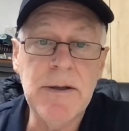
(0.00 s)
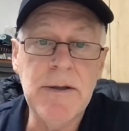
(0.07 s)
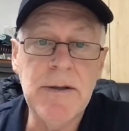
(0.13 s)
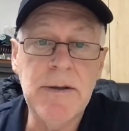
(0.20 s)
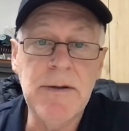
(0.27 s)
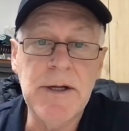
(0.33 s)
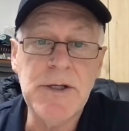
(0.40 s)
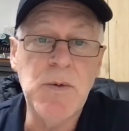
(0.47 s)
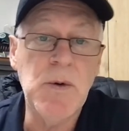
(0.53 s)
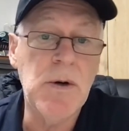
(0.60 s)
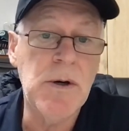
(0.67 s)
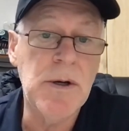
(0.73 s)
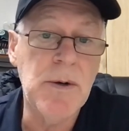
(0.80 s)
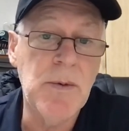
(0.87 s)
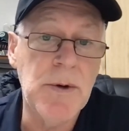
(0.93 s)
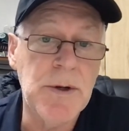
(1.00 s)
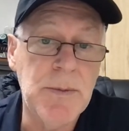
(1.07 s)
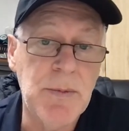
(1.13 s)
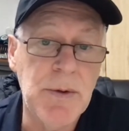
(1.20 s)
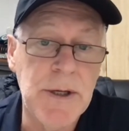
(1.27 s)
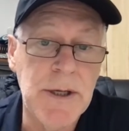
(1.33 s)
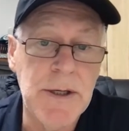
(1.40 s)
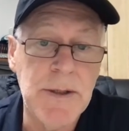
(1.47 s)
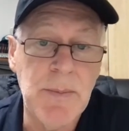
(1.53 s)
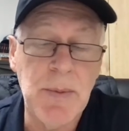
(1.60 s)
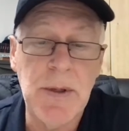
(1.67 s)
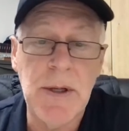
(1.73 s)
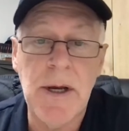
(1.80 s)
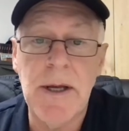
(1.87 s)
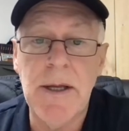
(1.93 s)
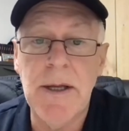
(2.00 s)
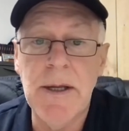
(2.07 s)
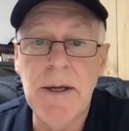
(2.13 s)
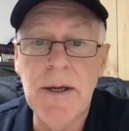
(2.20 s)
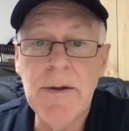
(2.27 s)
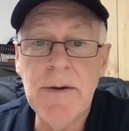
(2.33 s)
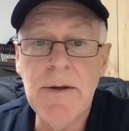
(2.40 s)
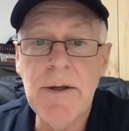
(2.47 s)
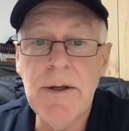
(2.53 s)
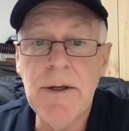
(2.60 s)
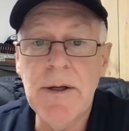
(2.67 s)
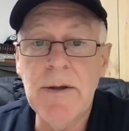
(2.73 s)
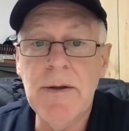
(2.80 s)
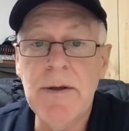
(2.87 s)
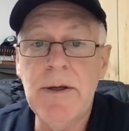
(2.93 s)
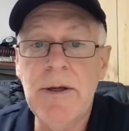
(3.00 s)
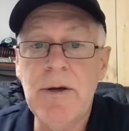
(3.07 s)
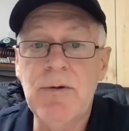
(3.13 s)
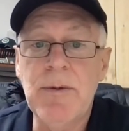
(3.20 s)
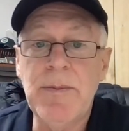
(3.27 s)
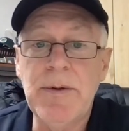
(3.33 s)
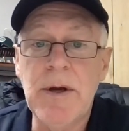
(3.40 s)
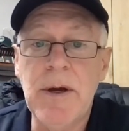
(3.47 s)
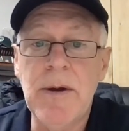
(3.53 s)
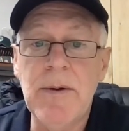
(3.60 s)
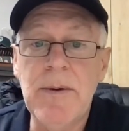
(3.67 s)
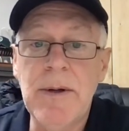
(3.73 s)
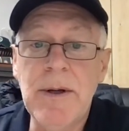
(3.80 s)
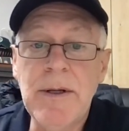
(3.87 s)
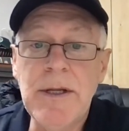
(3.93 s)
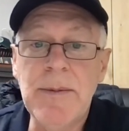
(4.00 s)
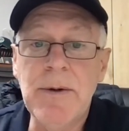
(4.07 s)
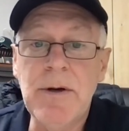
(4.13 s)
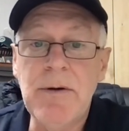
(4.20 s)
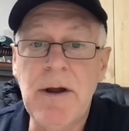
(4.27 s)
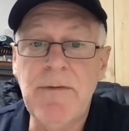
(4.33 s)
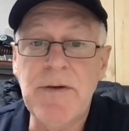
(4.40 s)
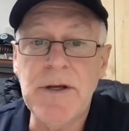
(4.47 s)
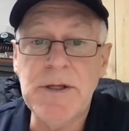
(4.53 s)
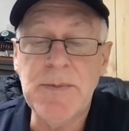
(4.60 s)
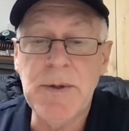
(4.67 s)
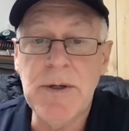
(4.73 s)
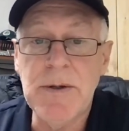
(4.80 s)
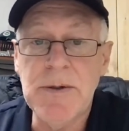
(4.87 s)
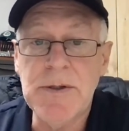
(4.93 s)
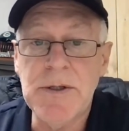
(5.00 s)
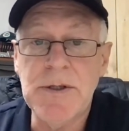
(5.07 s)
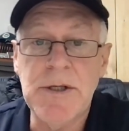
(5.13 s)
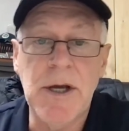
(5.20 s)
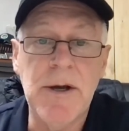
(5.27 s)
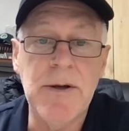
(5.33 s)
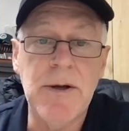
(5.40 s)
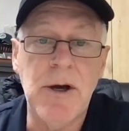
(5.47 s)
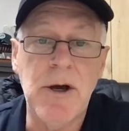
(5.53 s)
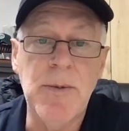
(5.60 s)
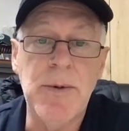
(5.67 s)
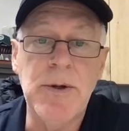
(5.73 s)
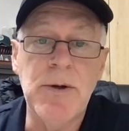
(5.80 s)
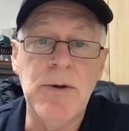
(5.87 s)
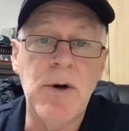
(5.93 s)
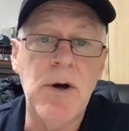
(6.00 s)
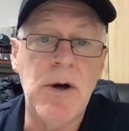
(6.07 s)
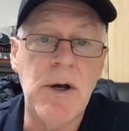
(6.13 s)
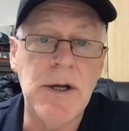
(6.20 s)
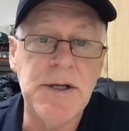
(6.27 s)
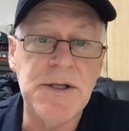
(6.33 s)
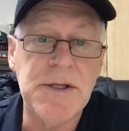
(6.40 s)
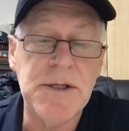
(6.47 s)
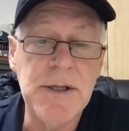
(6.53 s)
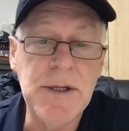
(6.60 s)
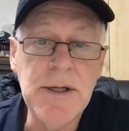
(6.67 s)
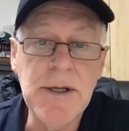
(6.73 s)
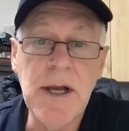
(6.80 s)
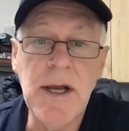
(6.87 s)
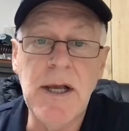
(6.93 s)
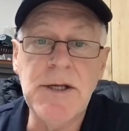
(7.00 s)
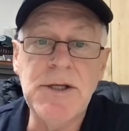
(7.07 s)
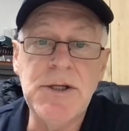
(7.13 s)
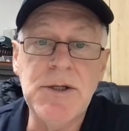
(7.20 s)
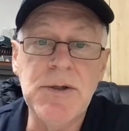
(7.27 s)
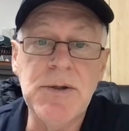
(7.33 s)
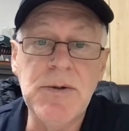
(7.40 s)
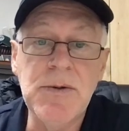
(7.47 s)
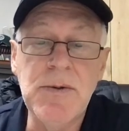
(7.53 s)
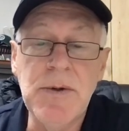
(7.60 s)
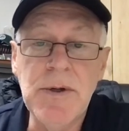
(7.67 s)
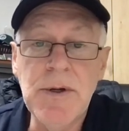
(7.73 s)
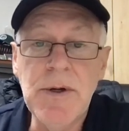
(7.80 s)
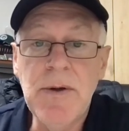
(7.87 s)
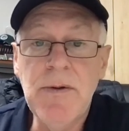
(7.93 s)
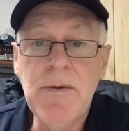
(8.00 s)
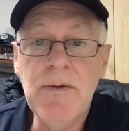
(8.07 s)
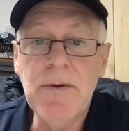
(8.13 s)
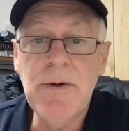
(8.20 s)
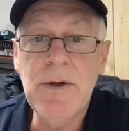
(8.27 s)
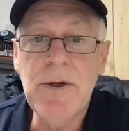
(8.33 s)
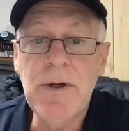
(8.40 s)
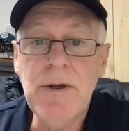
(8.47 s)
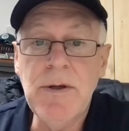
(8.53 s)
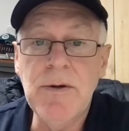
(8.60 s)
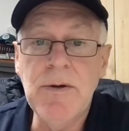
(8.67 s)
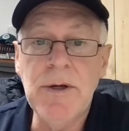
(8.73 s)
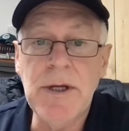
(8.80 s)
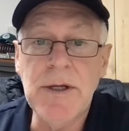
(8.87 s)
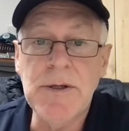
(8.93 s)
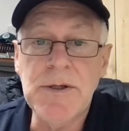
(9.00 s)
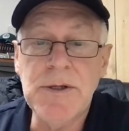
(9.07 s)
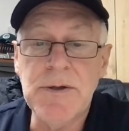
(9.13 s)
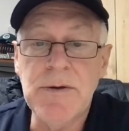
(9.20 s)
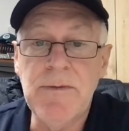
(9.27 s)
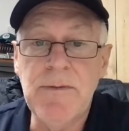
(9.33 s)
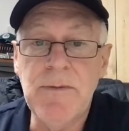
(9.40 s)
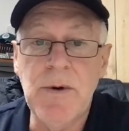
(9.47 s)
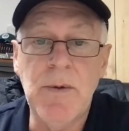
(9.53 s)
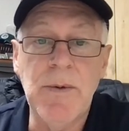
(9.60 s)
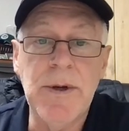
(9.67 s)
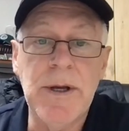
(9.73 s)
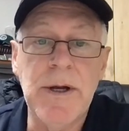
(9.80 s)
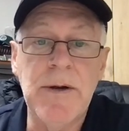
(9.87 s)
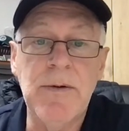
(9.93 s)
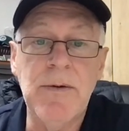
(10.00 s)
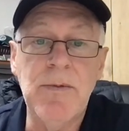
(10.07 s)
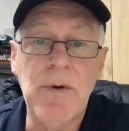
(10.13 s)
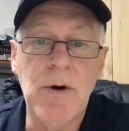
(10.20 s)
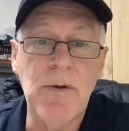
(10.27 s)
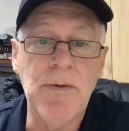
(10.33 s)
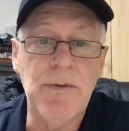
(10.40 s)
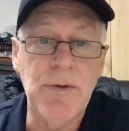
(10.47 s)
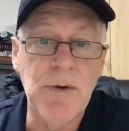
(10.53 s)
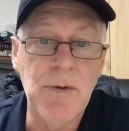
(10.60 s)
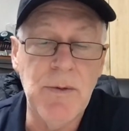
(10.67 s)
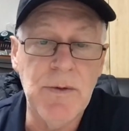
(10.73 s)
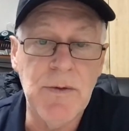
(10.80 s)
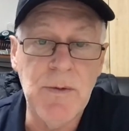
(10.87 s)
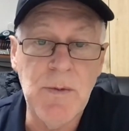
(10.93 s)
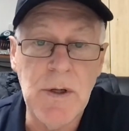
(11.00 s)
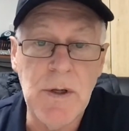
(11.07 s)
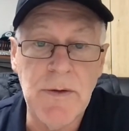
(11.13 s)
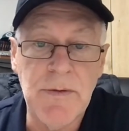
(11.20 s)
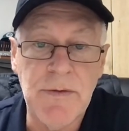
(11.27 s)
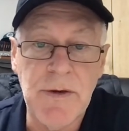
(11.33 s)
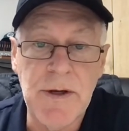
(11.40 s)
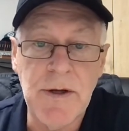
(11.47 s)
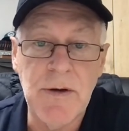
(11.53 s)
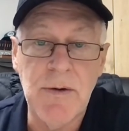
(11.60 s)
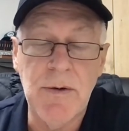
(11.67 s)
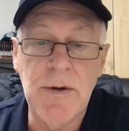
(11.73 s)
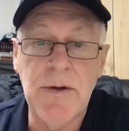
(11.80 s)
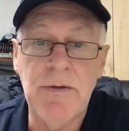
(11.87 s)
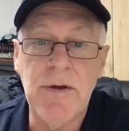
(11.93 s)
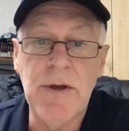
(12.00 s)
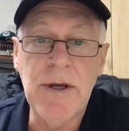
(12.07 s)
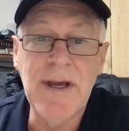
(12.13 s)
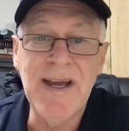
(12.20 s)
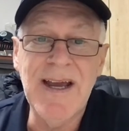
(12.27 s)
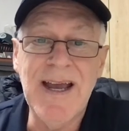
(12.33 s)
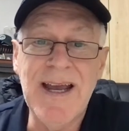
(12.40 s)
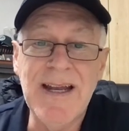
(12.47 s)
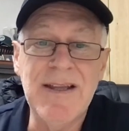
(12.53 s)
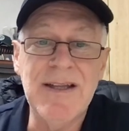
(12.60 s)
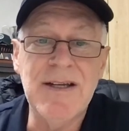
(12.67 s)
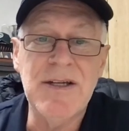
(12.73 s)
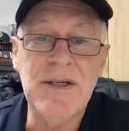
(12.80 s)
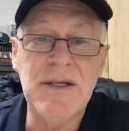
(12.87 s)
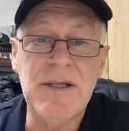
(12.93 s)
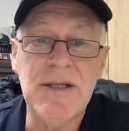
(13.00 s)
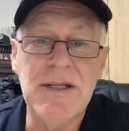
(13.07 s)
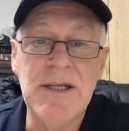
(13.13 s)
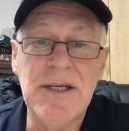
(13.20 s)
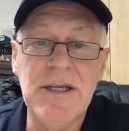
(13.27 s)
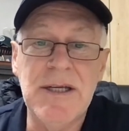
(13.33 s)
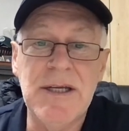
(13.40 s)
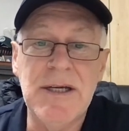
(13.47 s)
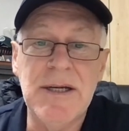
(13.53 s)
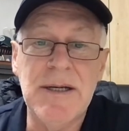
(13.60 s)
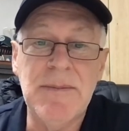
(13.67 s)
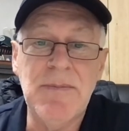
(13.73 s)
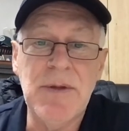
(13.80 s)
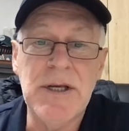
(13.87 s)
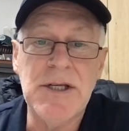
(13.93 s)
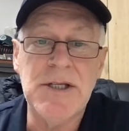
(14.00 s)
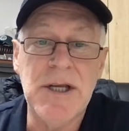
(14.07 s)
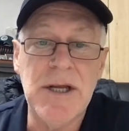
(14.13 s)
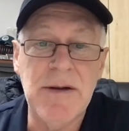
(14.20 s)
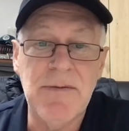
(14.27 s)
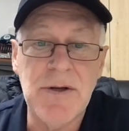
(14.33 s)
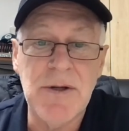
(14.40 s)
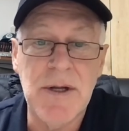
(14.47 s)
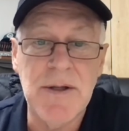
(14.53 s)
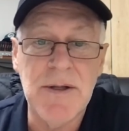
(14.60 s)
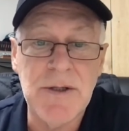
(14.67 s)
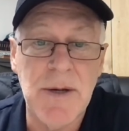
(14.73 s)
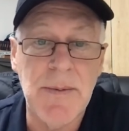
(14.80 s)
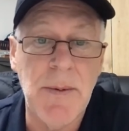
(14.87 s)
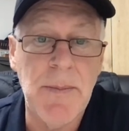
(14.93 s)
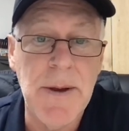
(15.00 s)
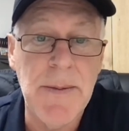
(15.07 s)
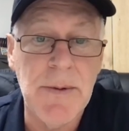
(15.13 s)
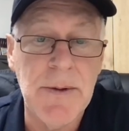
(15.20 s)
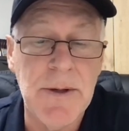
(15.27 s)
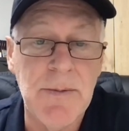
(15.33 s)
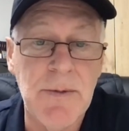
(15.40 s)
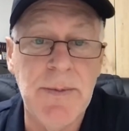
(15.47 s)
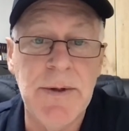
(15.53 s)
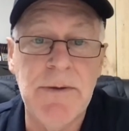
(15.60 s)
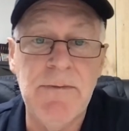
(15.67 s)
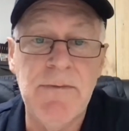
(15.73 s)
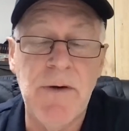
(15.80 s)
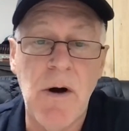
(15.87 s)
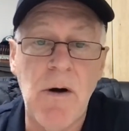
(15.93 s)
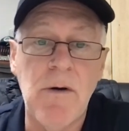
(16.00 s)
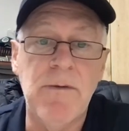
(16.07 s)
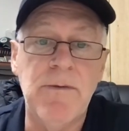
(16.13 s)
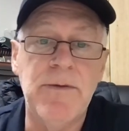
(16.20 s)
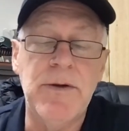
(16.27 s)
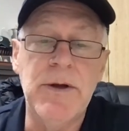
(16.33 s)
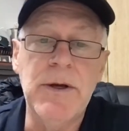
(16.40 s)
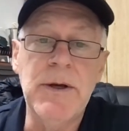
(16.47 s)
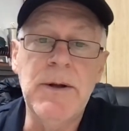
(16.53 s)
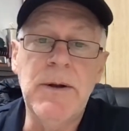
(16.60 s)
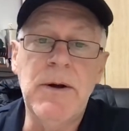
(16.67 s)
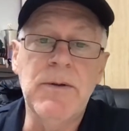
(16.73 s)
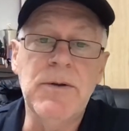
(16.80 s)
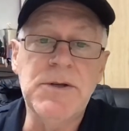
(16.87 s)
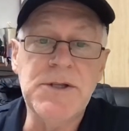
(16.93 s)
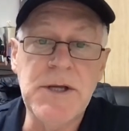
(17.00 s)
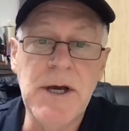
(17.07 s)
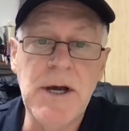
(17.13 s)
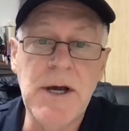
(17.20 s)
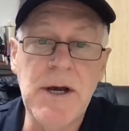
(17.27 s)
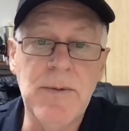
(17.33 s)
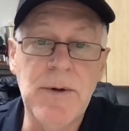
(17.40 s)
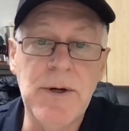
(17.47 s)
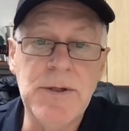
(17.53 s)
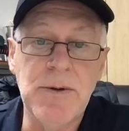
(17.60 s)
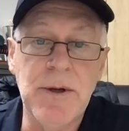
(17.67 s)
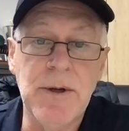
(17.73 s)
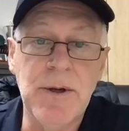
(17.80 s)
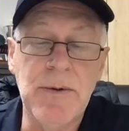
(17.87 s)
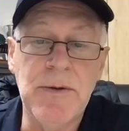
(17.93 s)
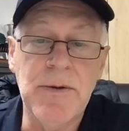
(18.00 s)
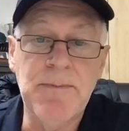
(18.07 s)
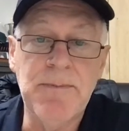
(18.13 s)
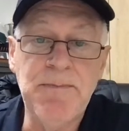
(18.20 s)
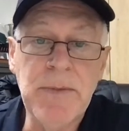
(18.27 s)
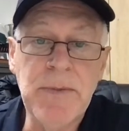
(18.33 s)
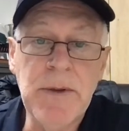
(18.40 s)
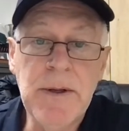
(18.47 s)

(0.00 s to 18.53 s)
that's why I wanted to bring into play the crypto demographics, because it's going to open your eyes as to the uniqueness of what we're going to roll through with the wallets and coins, and the extent of it, and the type of people that will be involved on the scale that we're talking with.